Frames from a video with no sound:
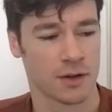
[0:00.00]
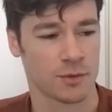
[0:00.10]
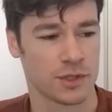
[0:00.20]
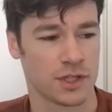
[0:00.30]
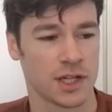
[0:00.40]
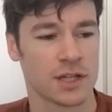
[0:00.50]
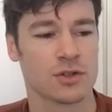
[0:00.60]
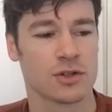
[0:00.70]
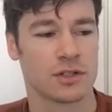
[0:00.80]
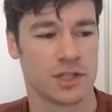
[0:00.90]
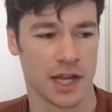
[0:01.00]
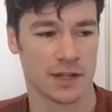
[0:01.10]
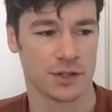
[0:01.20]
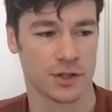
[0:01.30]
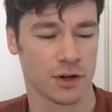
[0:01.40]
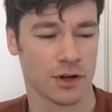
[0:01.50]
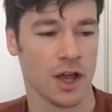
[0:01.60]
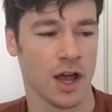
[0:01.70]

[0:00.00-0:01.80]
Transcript: I was an injured dancer,